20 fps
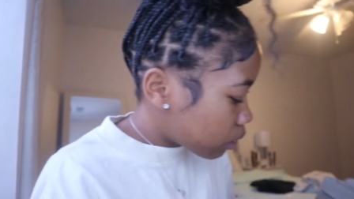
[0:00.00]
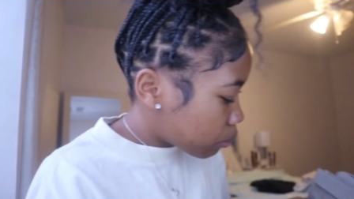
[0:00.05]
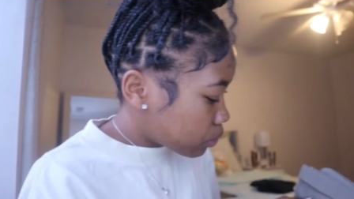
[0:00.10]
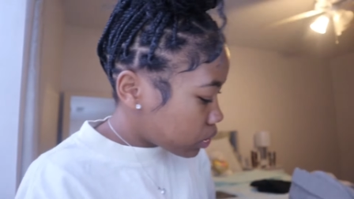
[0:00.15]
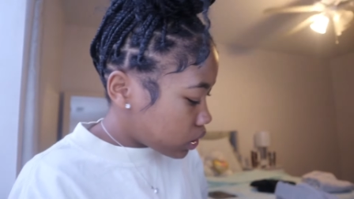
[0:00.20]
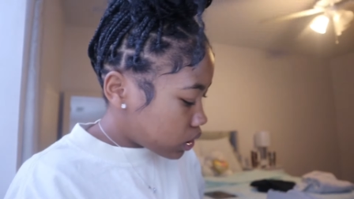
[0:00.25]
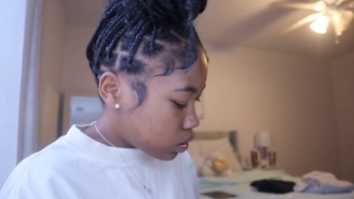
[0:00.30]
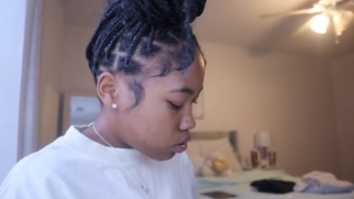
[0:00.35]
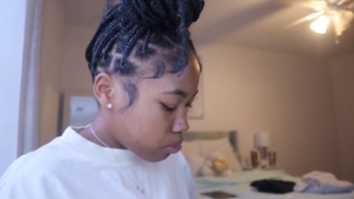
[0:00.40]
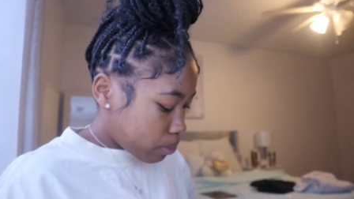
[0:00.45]
I'm gonna
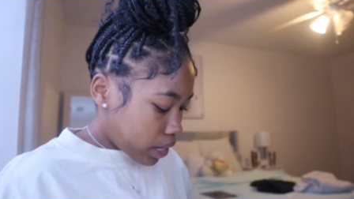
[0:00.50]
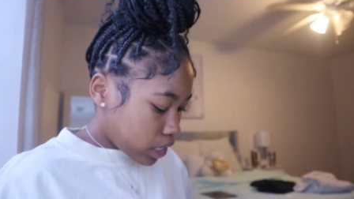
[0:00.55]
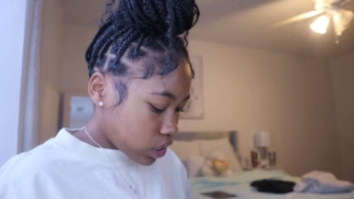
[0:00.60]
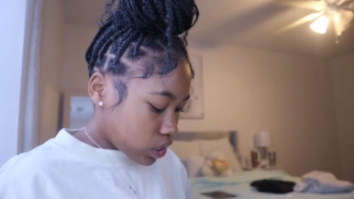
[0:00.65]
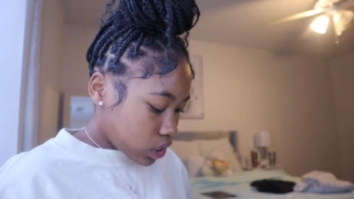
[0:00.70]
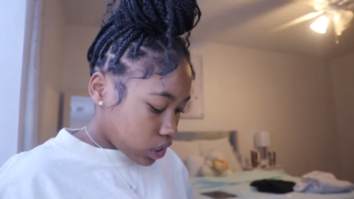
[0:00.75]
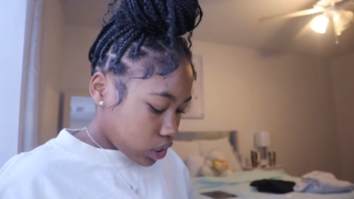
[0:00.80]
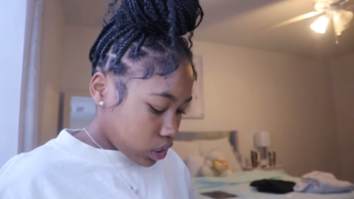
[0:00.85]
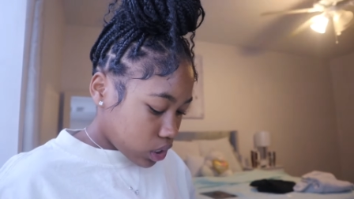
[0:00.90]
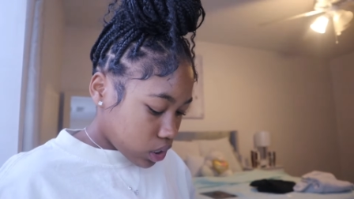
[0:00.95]
just do my
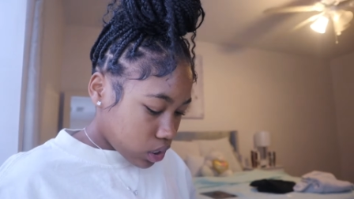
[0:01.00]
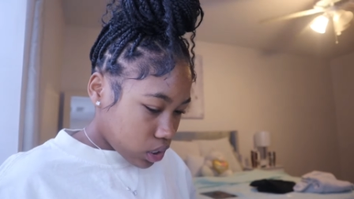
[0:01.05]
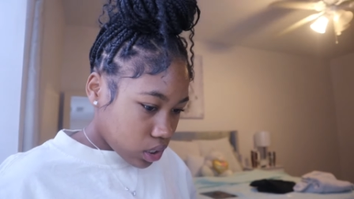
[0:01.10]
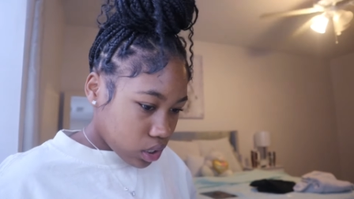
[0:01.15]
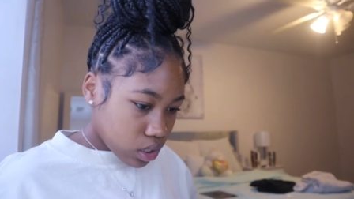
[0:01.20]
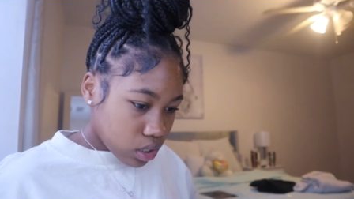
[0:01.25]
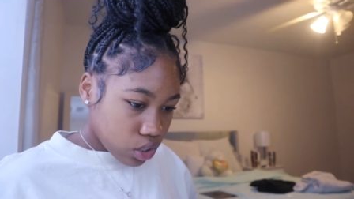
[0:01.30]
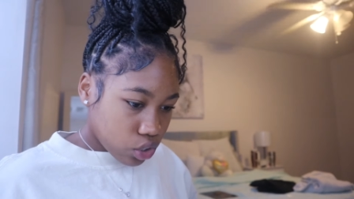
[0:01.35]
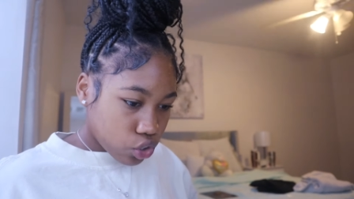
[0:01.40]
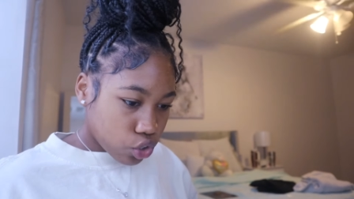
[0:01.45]
jeans
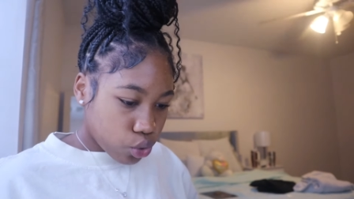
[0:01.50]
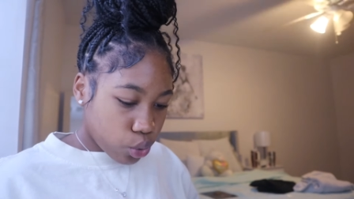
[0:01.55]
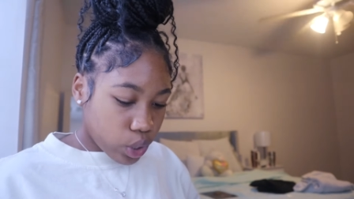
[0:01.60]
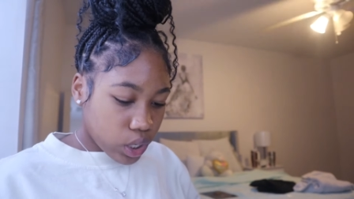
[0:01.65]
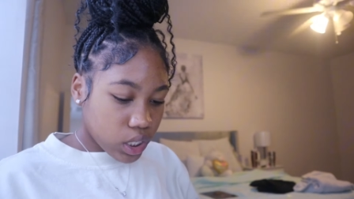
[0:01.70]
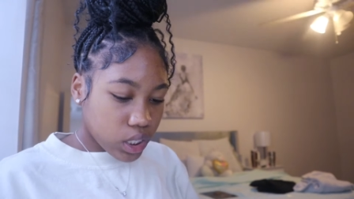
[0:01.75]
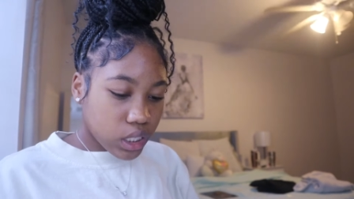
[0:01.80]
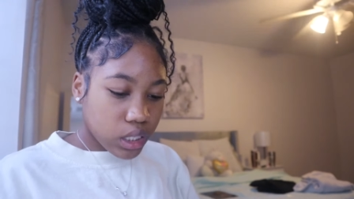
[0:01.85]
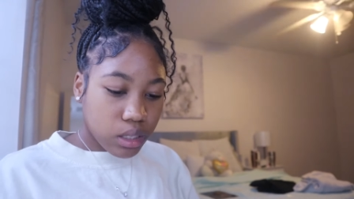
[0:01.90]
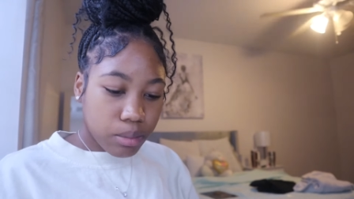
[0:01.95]

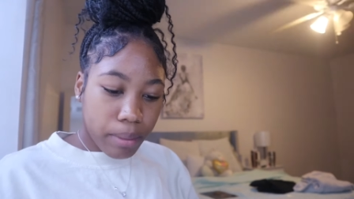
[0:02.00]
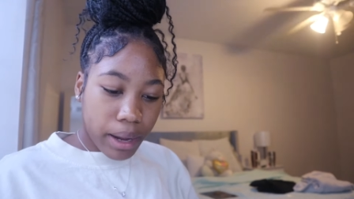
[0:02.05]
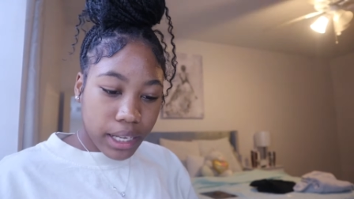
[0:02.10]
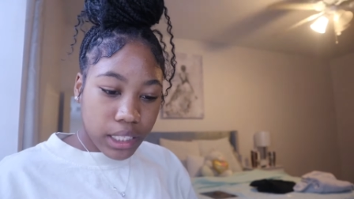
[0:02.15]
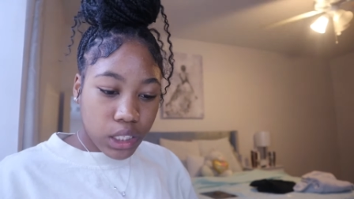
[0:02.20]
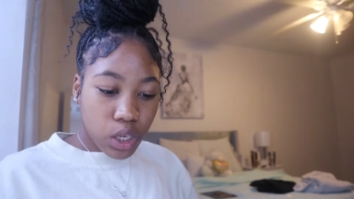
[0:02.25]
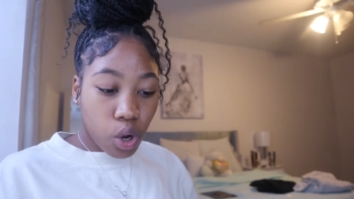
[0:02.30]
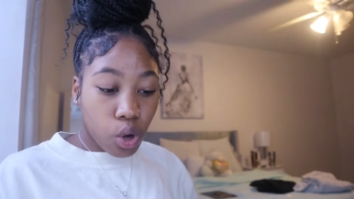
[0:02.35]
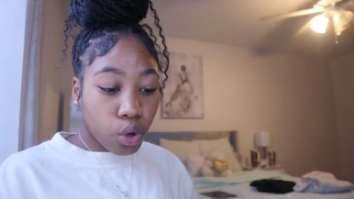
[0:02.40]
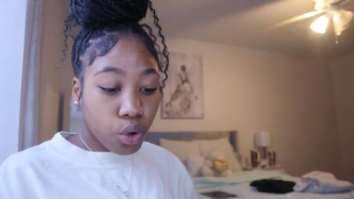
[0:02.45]
shorts. My
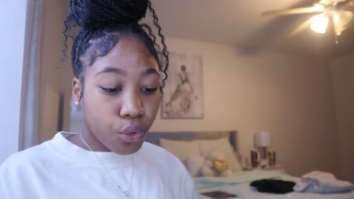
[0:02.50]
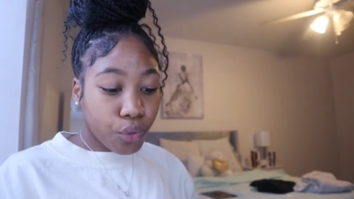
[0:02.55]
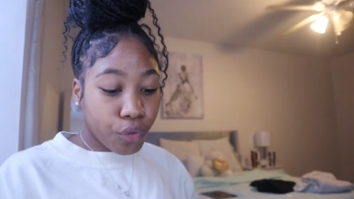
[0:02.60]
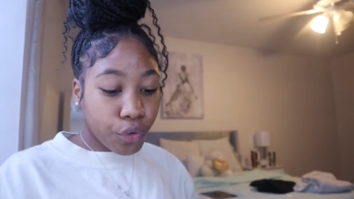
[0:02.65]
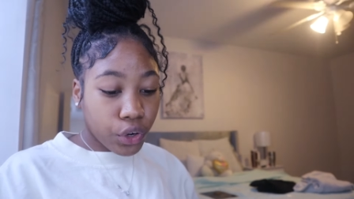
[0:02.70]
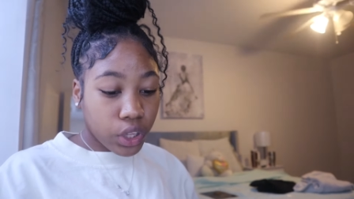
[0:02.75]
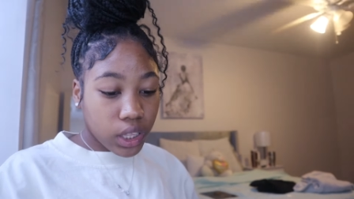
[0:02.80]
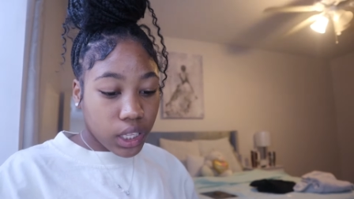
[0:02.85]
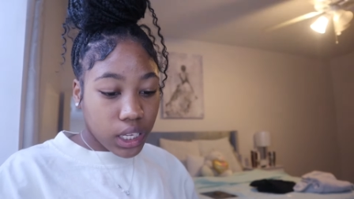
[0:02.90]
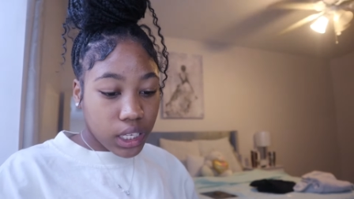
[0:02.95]
total
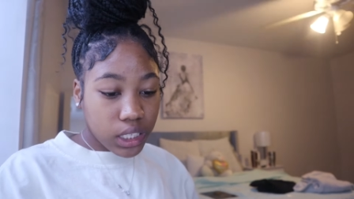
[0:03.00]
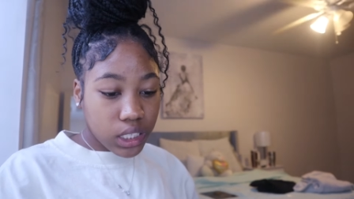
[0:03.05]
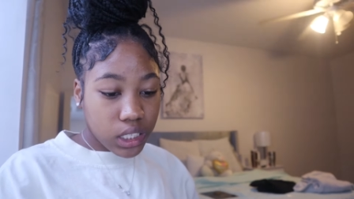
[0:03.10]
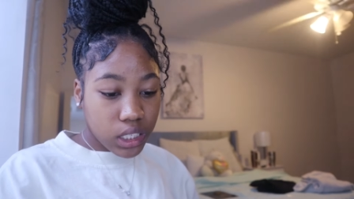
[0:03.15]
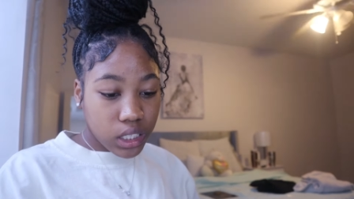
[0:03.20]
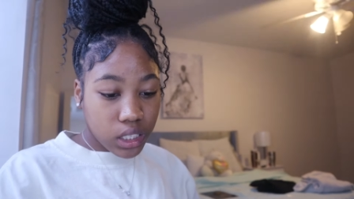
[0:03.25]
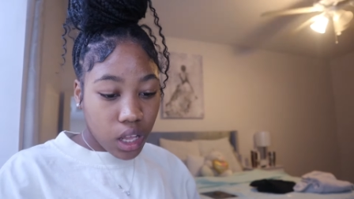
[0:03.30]
for this